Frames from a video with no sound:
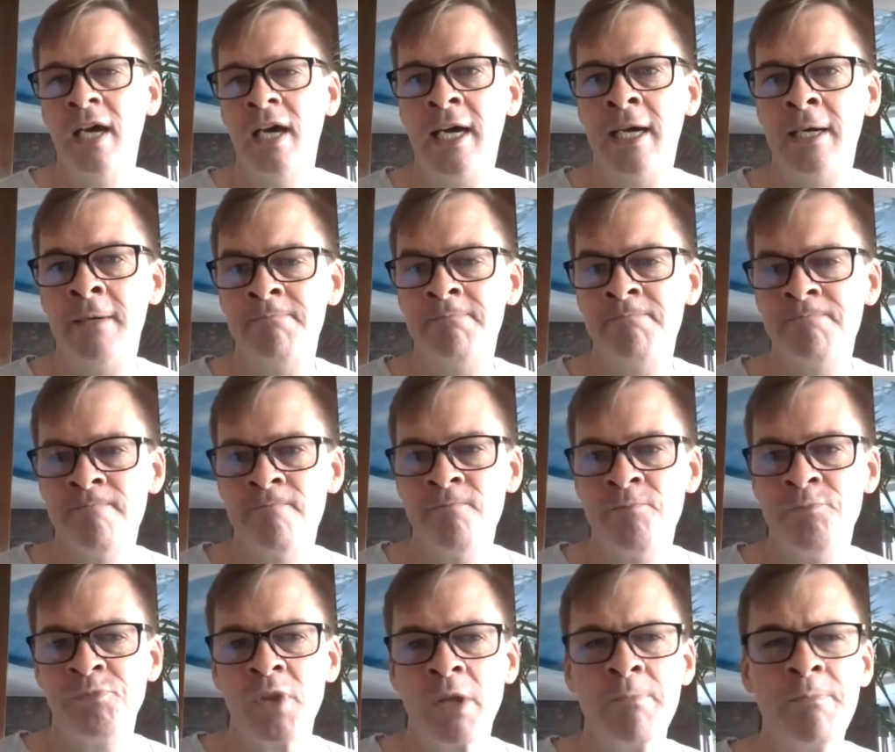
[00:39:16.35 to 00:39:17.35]

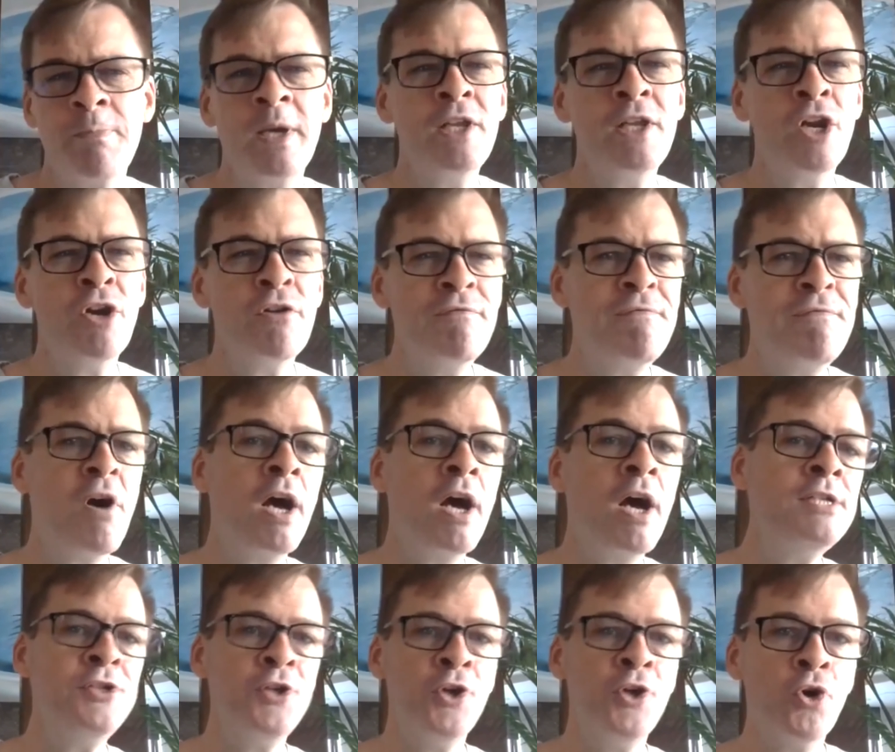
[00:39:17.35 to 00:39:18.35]
But, you know,
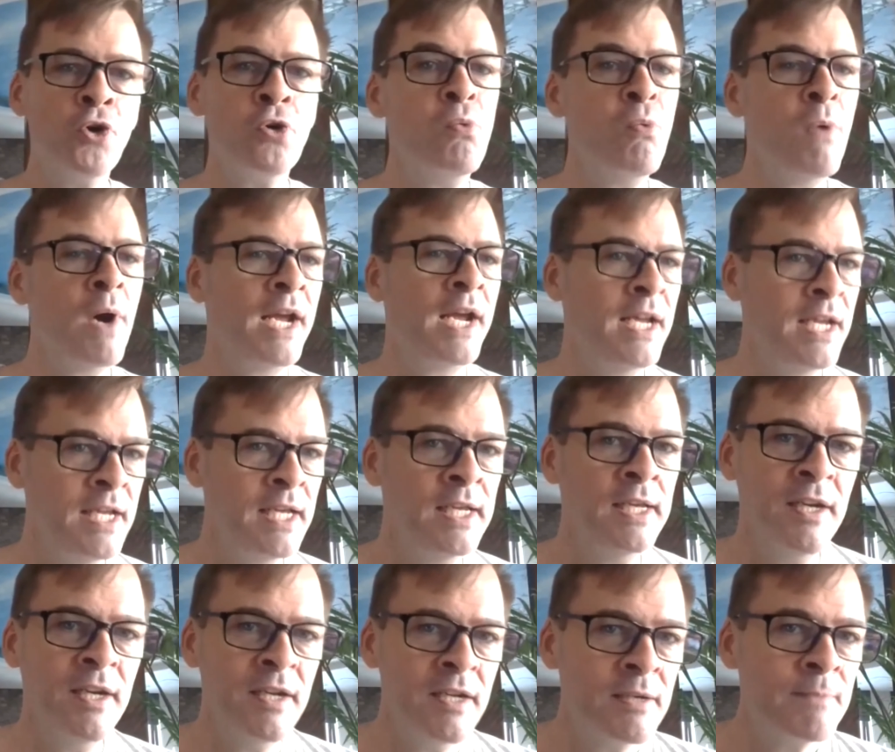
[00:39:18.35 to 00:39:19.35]
find your way
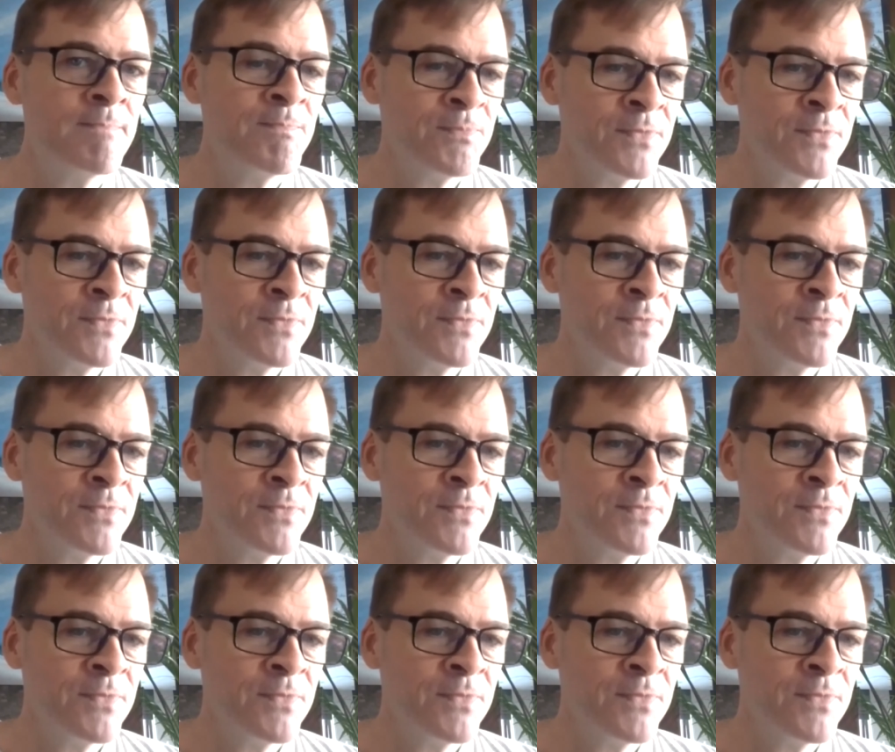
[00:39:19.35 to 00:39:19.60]
in.